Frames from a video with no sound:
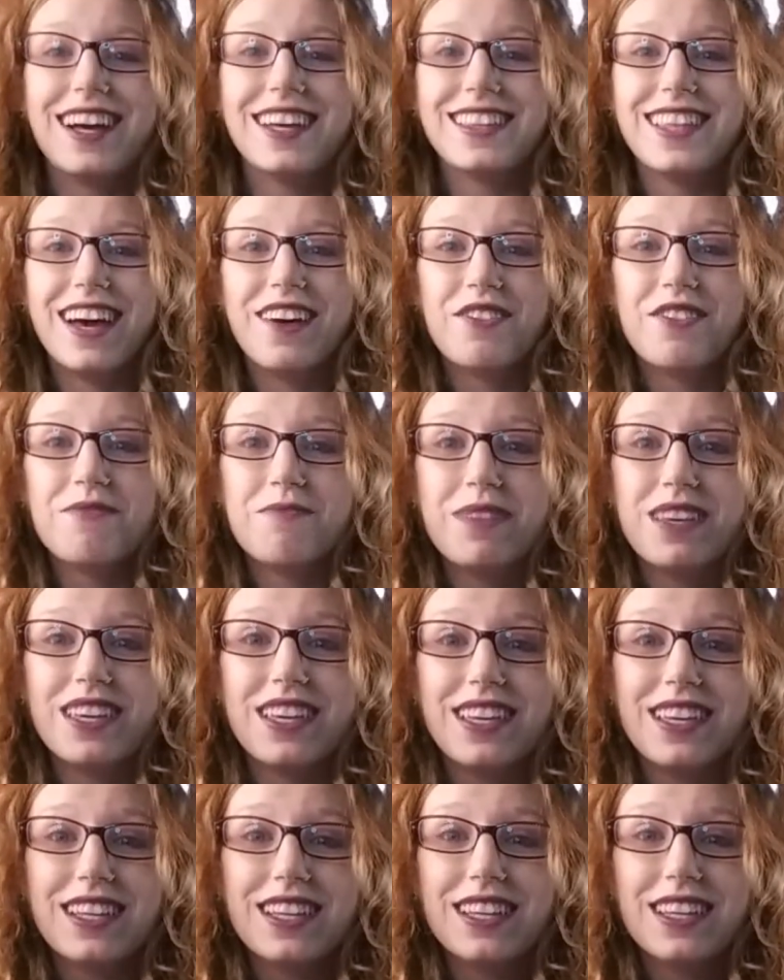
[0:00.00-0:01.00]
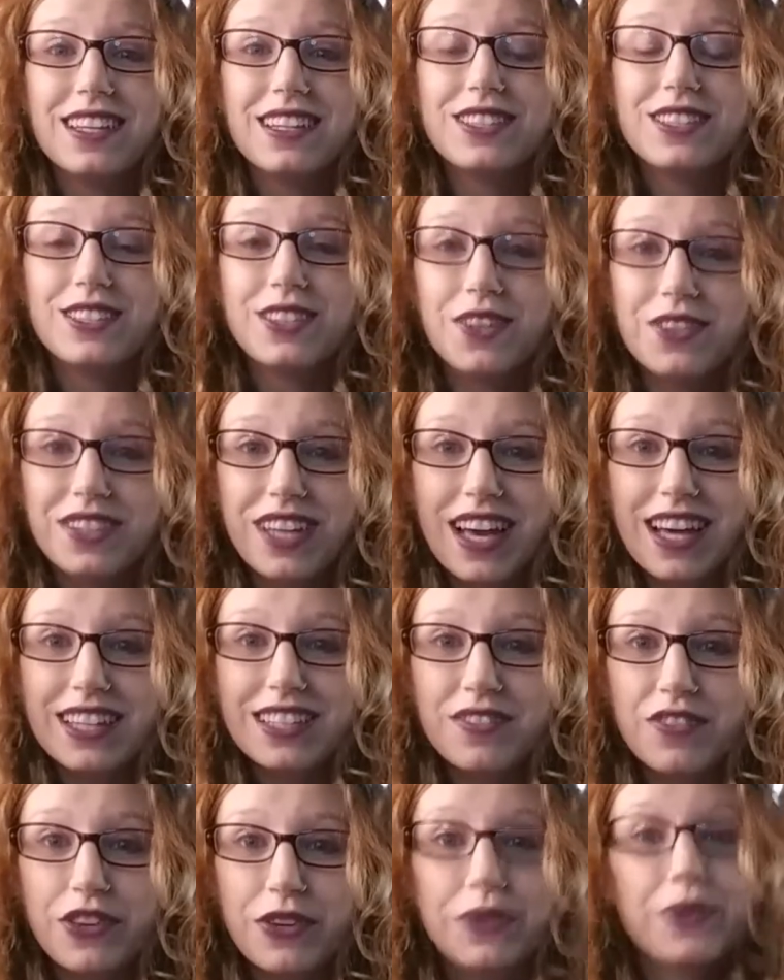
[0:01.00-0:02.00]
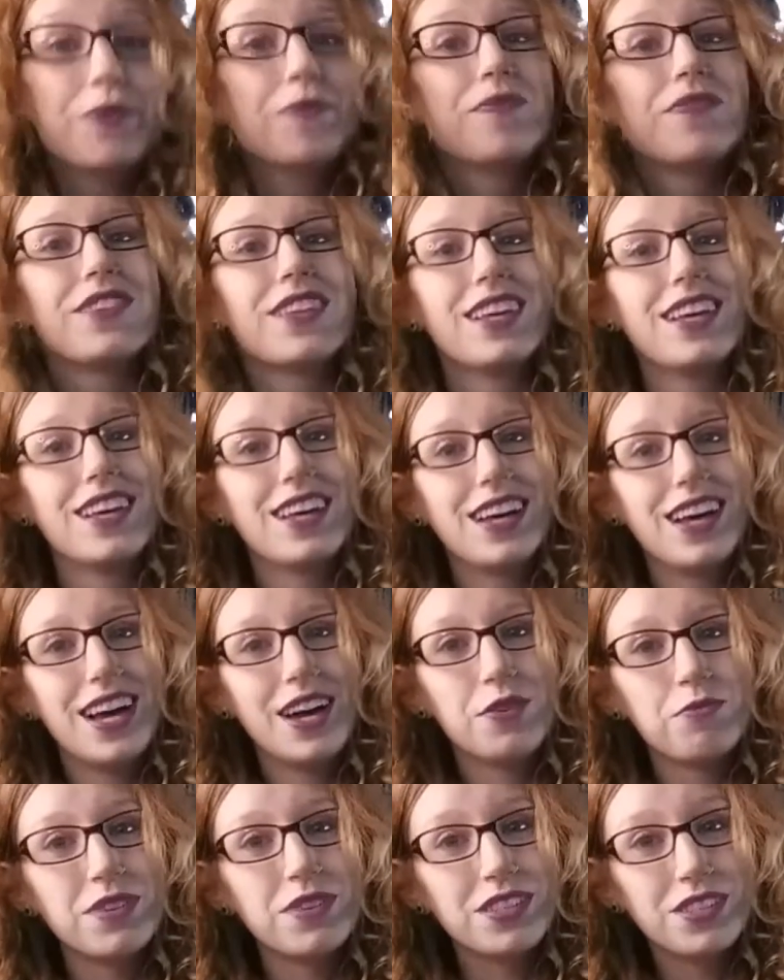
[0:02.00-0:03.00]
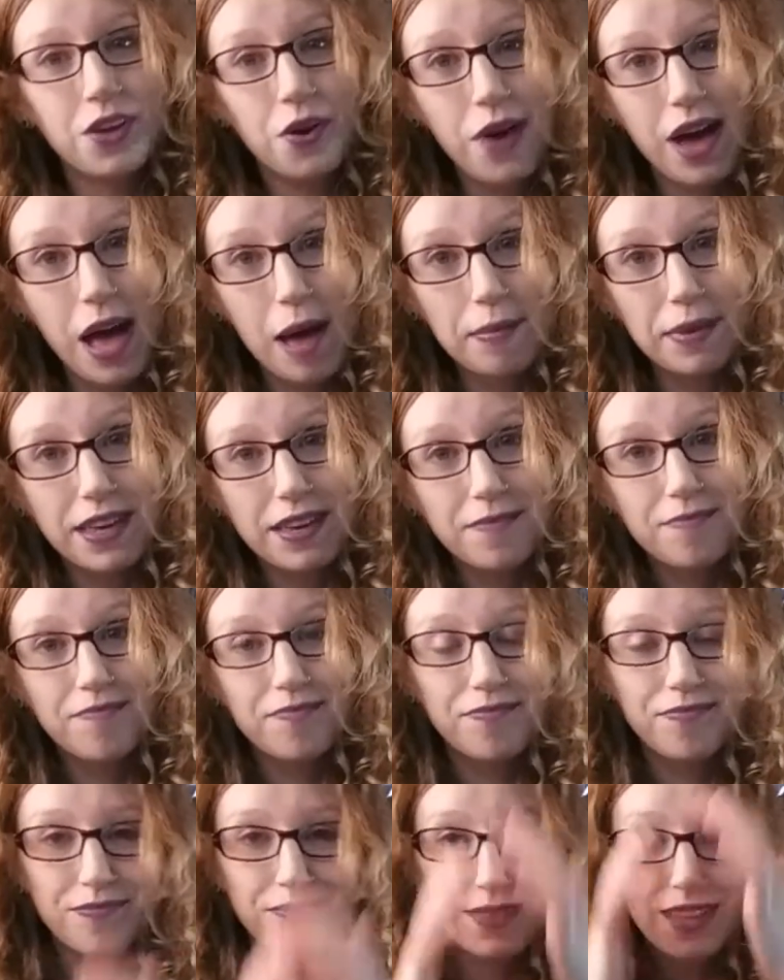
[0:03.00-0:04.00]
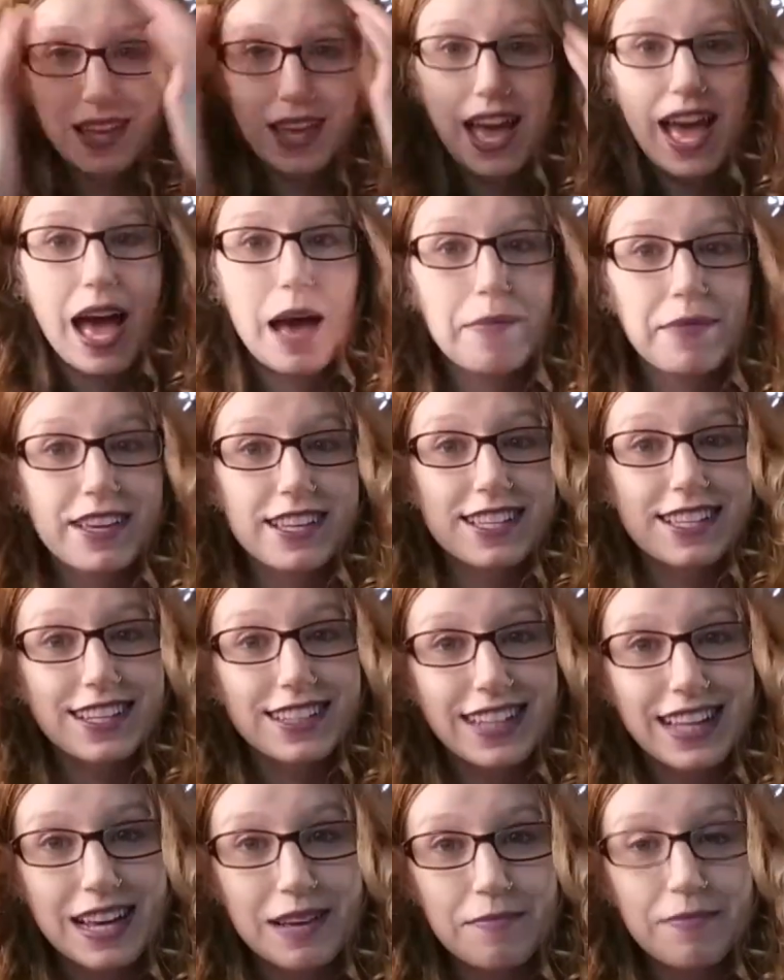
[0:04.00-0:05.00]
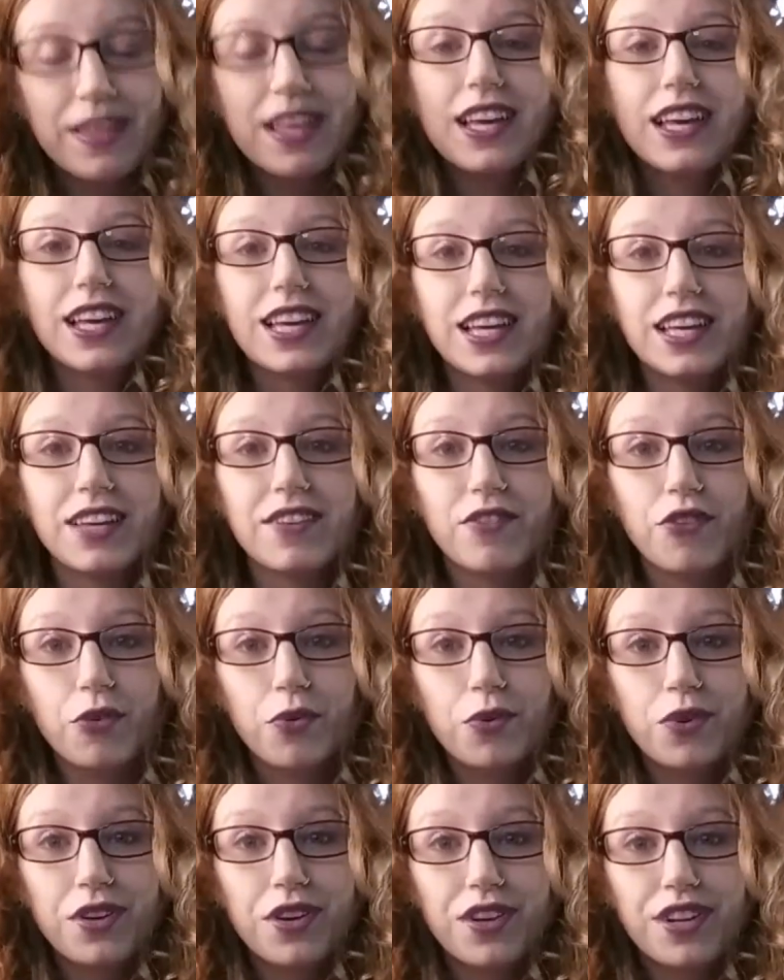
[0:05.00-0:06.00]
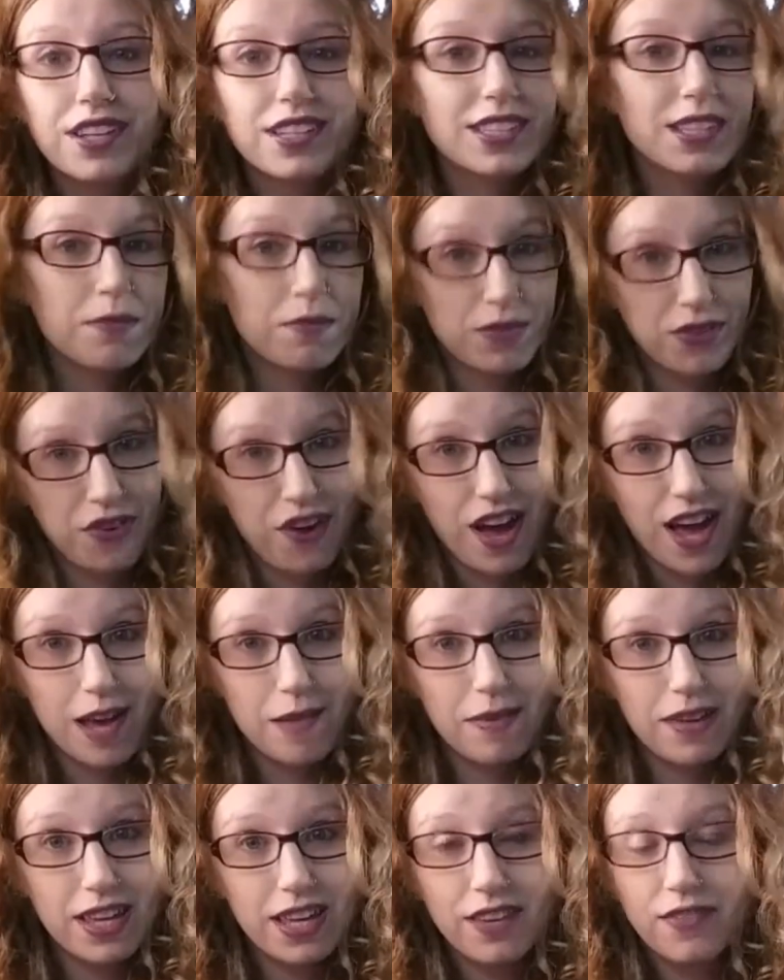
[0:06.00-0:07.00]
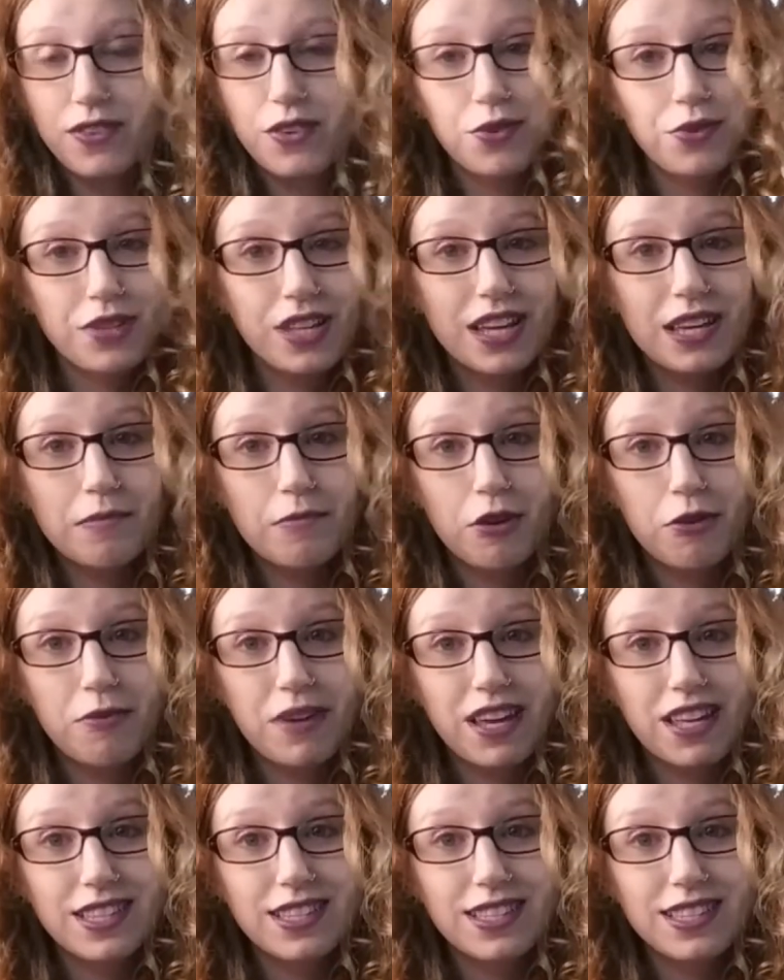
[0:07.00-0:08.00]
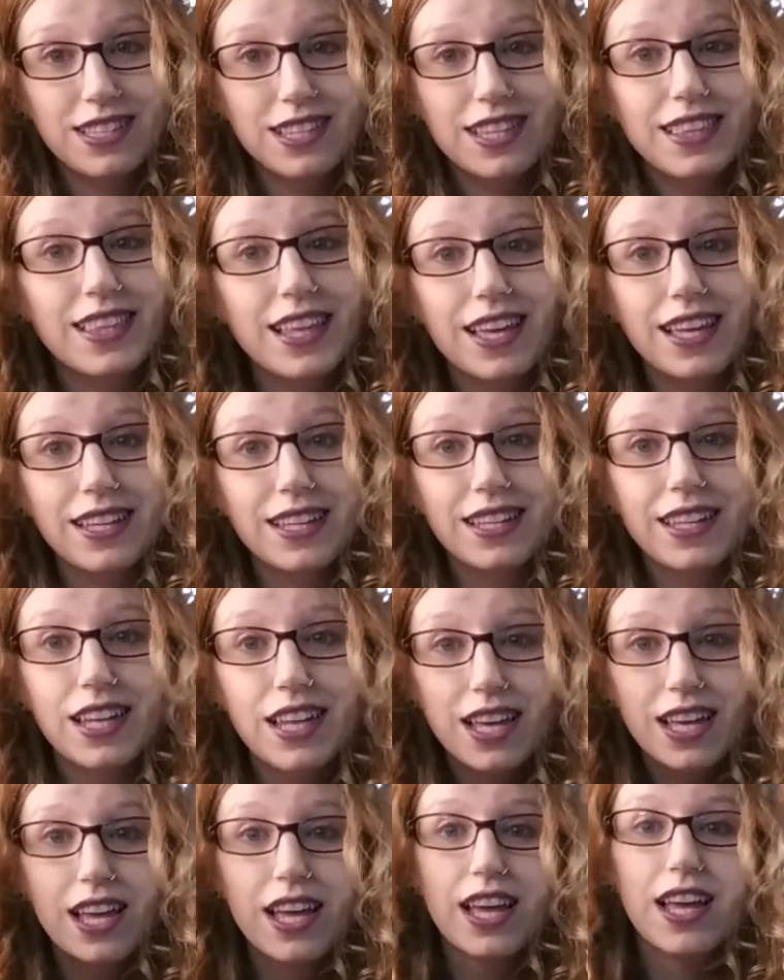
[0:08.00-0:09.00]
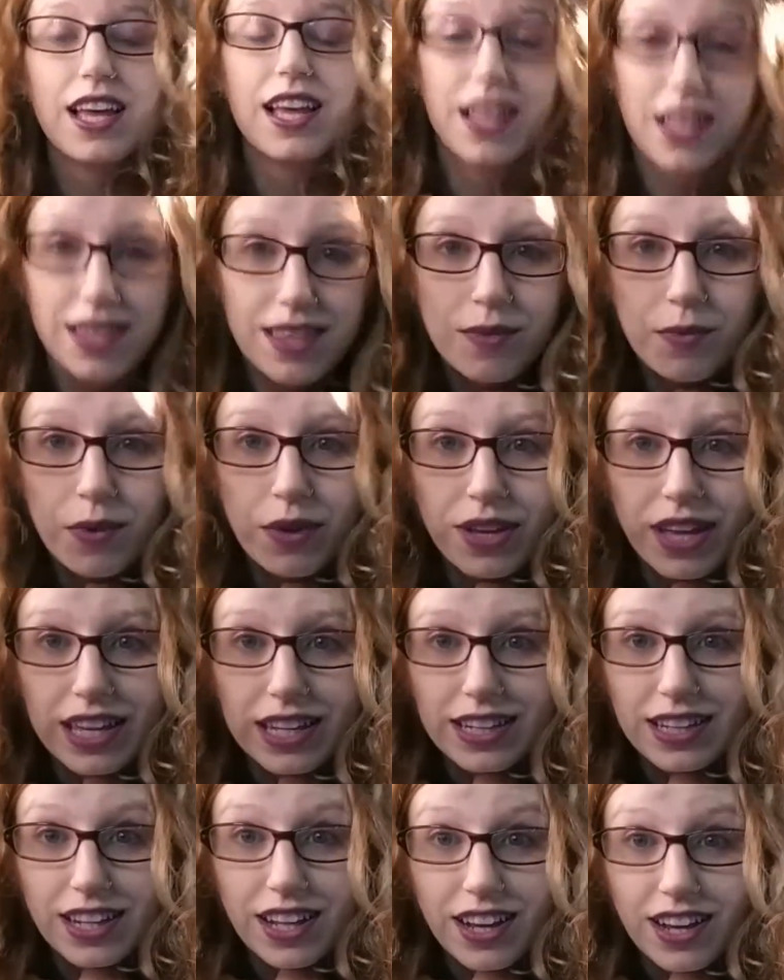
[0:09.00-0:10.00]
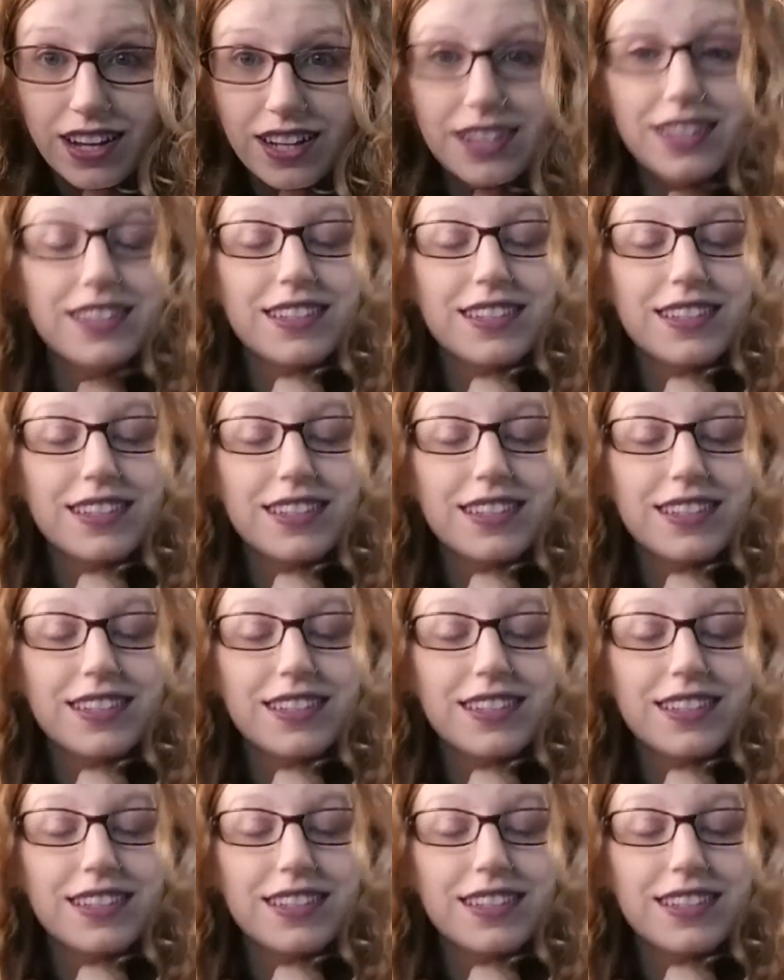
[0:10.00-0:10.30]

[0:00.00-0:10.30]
That would be so nice of you. I would be so happy. Happy as a clam if you would subscribe. If you like mermaids, then we'll get along.